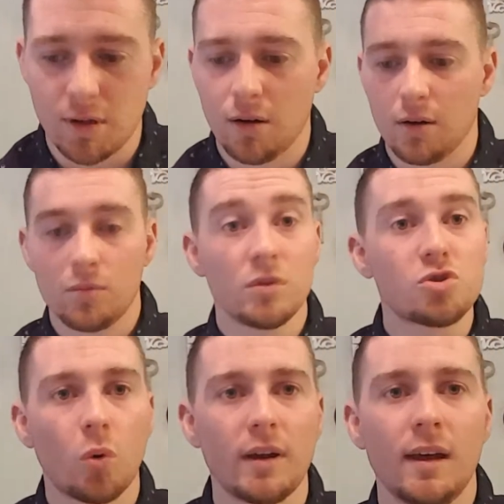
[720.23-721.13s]
a year, with
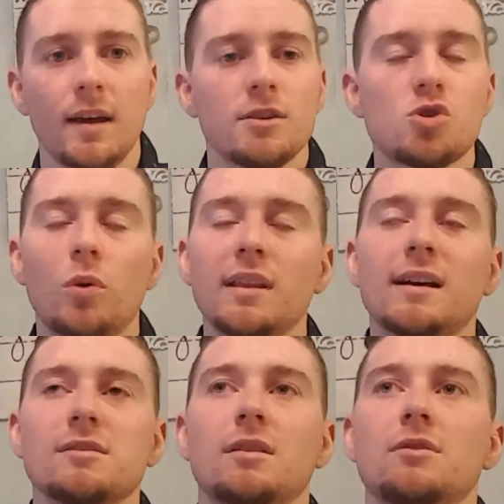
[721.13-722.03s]

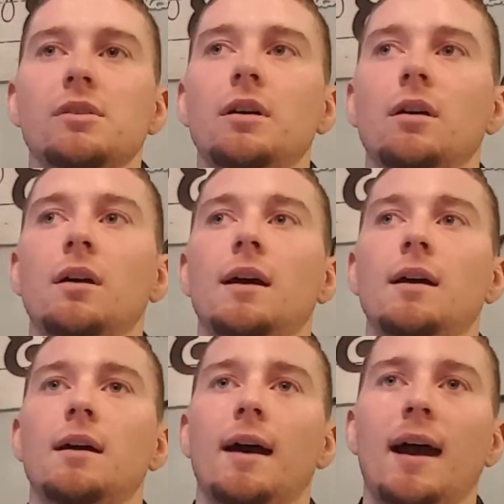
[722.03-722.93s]
$20,000 a year
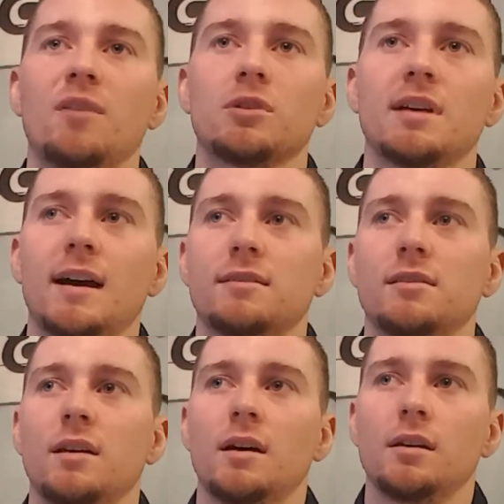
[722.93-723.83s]
after
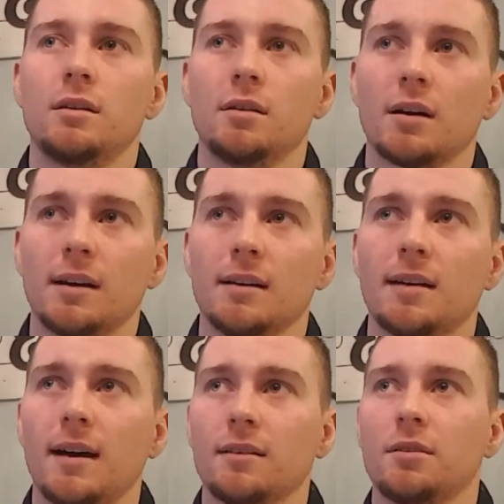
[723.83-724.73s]
taxes, you're going to get
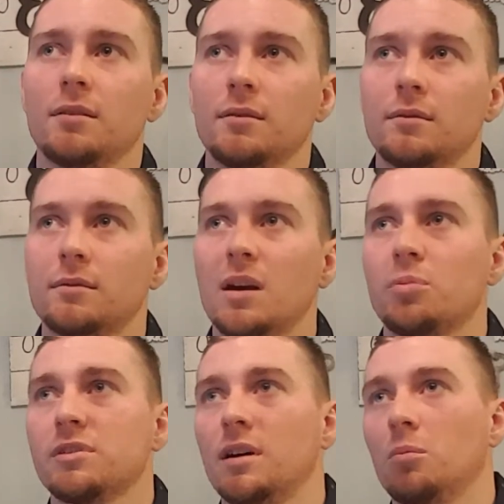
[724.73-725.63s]
taxed
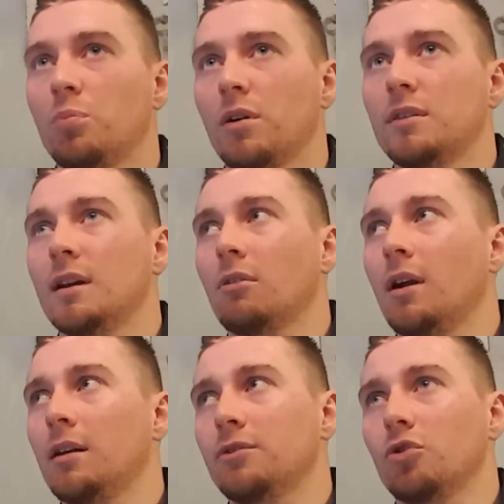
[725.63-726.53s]
10% per 10
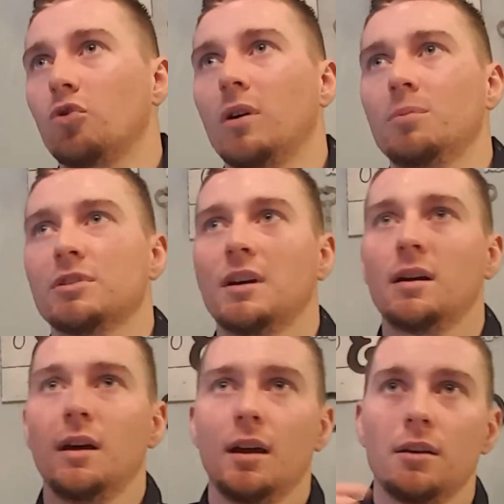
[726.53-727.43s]
grand, so
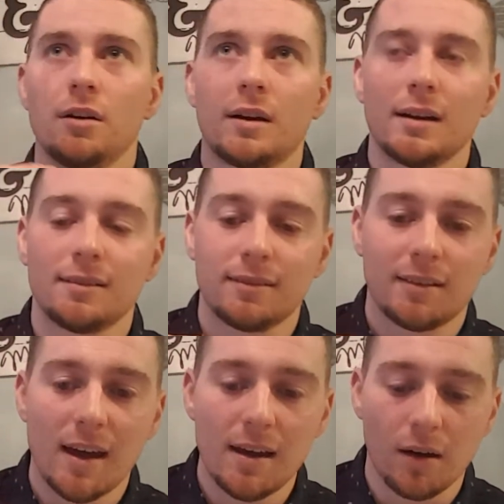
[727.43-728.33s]
20%, you're going to
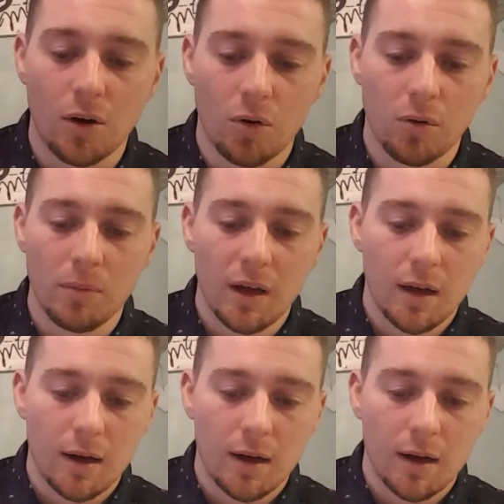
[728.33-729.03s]
take home